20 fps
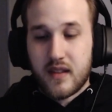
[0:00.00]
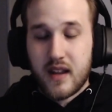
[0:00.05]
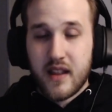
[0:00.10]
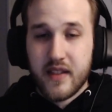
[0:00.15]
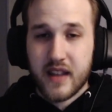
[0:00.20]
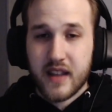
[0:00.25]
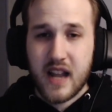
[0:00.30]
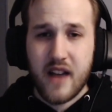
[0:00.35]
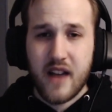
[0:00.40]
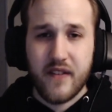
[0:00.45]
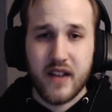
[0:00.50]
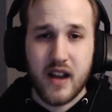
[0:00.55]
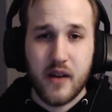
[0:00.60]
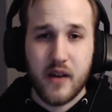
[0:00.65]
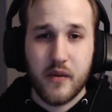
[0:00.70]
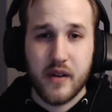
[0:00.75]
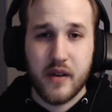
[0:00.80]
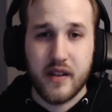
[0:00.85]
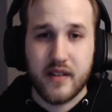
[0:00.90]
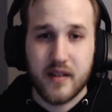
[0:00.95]
Caveat
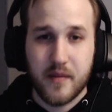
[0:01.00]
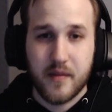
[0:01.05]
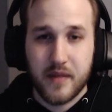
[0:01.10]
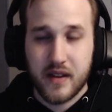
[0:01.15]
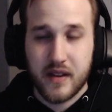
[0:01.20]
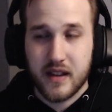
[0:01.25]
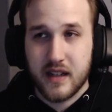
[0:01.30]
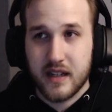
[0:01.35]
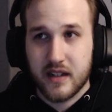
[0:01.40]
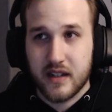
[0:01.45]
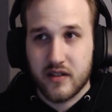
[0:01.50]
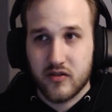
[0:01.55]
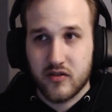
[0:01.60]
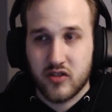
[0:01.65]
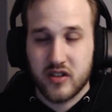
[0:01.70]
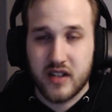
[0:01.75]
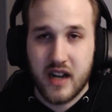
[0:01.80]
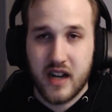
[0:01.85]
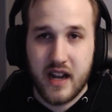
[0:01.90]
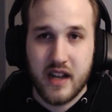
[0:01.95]
with something like
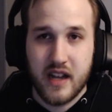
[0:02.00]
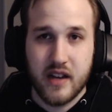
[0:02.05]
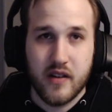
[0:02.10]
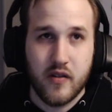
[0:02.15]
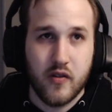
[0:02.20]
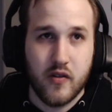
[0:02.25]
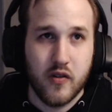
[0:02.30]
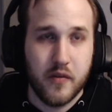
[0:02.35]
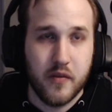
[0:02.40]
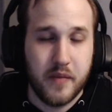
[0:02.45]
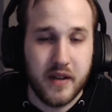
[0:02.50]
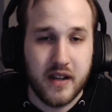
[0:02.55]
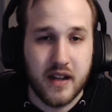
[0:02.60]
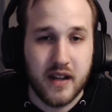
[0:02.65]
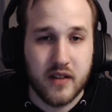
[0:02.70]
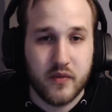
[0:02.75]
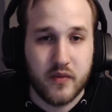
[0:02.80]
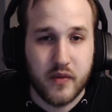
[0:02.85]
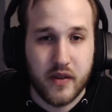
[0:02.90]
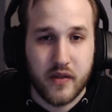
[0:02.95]
Drataya or
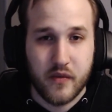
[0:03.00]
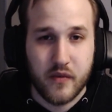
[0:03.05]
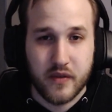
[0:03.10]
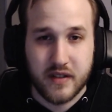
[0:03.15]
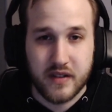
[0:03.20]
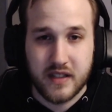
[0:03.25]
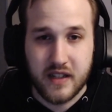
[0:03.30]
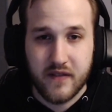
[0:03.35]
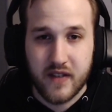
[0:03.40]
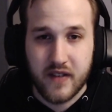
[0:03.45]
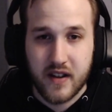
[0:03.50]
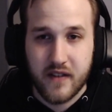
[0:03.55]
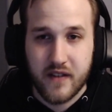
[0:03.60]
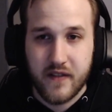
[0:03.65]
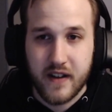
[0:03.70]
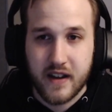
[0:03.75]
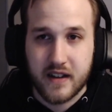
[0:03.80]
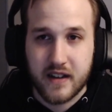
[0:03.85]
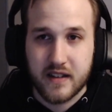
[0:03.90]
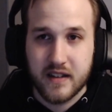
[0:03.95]
Pegas with receiving
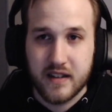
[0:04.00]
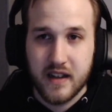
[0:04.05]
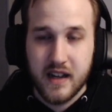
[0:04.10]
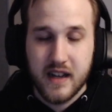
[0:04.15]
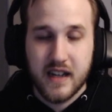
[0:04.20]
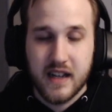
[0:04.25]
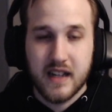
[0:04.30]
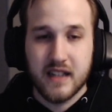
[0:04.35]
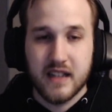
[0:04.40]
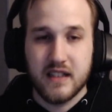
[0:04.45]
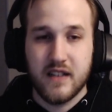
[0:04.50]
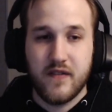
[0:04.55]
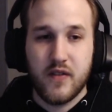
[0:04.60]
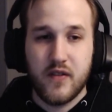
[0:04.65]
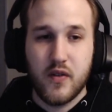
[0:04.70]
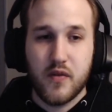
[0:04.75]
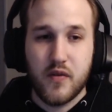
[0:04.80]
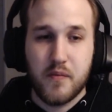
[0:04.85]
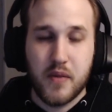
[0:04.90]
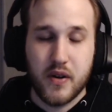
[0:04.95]
effects is if
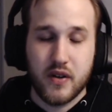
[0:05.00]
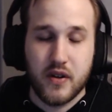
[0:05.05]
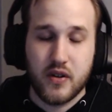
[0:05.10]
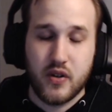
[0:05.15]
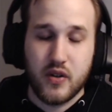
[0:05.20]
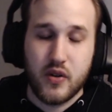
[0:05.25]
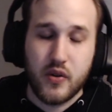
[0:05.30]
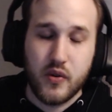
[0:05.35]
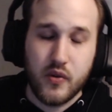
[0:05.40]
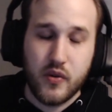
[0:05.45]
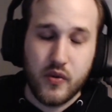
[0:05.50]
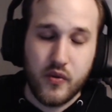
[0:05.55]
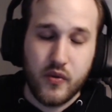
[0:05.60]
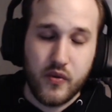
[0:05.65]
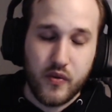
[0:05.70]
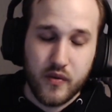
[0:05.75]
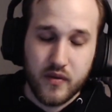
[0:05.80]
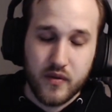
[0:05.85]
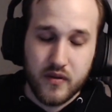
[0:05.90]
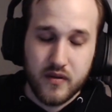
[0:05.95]
you put
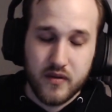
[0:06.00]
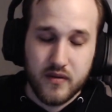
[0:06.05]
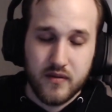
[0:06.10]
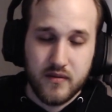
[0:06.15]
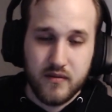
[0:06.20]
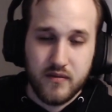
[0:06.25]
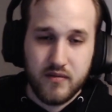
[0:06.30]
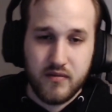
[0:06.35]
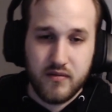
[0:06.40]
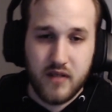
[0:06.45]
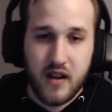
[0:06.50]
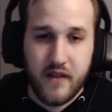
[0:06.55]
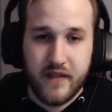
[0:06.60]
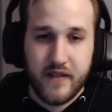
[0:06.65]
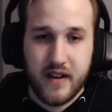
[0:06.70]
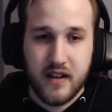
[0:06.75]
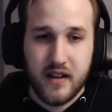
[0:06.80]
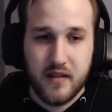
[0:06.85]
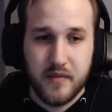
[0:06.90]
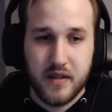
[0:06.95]
2 of an
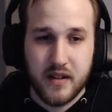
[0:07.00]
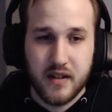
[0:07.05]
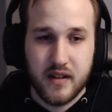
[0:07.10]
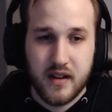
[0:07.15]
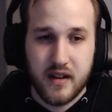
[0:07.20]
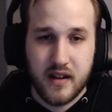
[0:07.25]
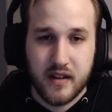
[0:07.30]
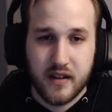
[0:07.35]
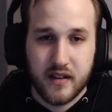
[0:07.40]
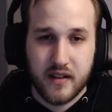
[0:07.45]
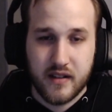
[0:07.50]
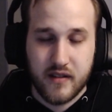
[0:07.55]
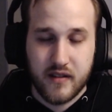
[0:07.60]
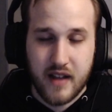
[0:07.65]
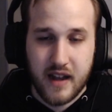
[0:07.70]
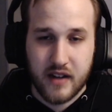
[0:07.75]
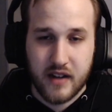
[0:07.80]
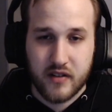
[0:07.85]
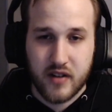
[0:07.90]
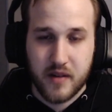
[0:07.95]
element on an
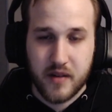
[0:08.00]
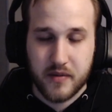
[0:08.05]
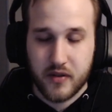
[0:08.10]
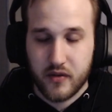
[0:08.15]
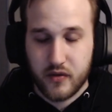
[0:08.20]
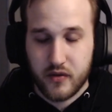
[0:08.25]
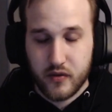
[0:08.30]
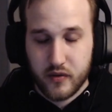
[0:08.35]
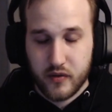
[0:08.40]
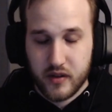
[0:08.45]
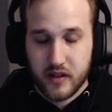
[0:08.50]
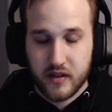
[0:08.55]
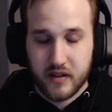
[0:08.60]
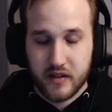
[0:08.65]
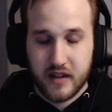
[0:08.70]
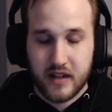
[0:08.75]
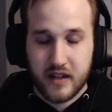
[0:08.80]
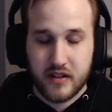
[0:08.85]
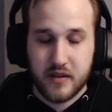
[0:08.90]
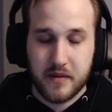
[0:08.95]
Astrabbit, so it's 2 Thunder and
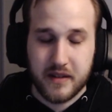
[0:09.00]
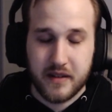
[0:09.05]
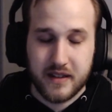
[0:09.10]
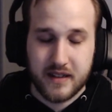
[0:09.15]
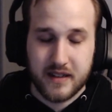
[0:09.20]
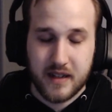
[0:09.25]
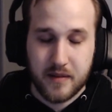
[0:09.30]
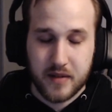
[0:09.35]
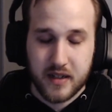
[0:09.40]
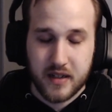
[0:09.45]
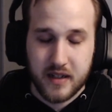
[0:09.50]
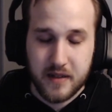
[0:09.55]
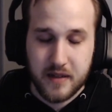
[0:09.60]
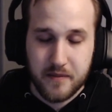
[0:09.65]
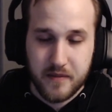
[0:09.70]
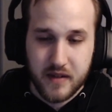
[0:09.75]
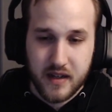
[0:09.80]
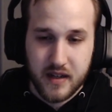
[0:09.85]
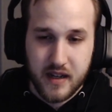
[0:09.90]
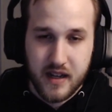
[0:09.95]
Astrabbit at the same
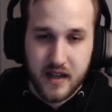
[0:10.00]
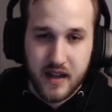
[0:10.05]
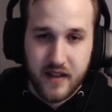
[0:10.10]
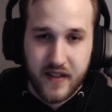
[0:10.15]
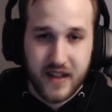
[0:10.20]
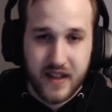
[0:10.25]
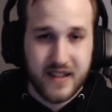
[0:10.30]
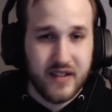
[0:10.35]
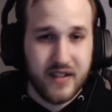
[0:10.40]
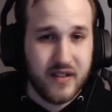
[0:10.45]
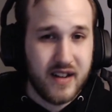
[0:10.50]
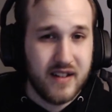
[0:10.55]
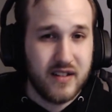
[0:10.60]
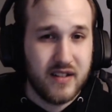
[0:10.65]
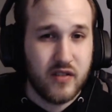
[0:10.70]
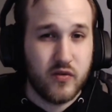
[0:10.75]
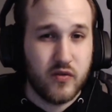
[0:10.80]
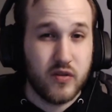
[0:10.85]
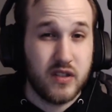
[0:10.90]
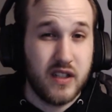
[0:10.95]
time, that still counts
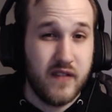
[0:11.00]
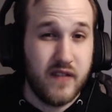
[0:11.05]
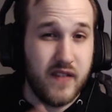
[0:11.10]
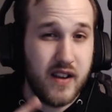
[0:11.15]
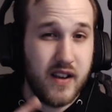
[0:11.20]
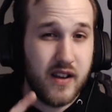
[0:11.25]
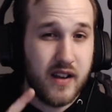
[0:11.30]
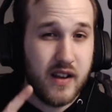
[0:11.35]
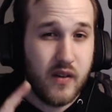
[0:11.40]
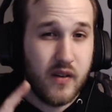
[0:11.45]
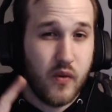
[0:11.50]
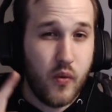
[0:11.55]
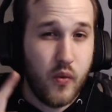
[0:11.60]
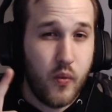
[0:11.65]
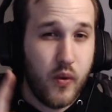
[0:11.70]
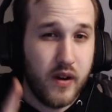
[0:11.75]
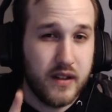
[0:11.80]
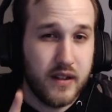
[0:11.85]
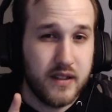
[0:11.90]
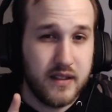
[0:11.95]
as receiving it
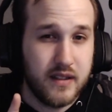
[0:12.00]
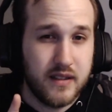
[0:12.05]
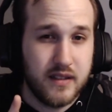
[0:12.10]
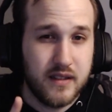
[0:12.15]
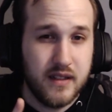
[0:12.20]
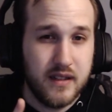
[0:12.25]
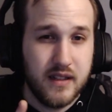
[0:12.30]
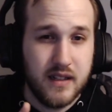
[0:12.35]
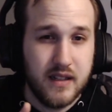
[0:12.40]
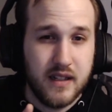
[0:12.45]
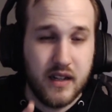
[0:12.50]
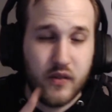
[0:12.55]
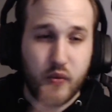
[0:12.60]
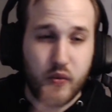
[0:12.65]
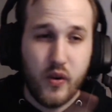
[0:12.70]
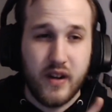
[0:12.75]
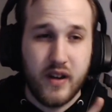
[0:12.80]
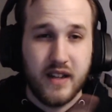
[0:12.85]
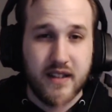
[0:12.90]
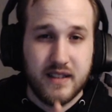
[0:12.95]
once. It's
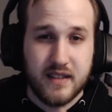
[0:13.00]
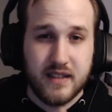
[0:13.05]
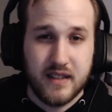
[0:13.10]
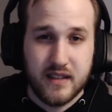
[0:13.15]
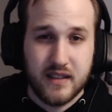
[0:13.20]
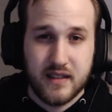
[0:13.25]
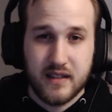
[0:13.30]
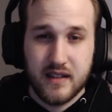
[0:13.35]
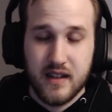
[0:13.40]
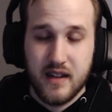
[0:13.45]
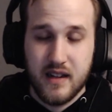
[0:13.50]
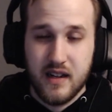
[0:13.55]
one instance.